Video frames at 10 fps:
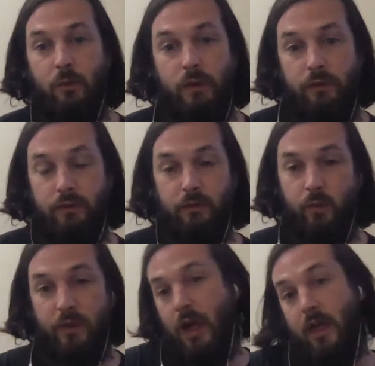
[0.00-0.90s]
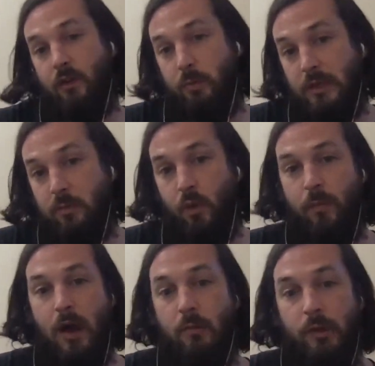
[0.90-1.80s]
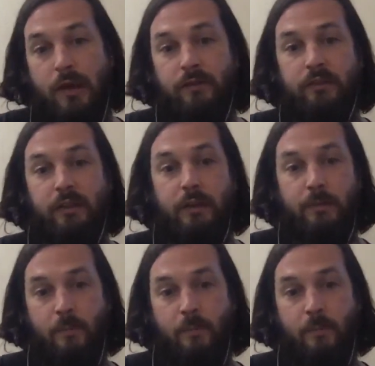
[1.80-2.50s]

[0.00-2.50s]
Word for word: with other people about privacy.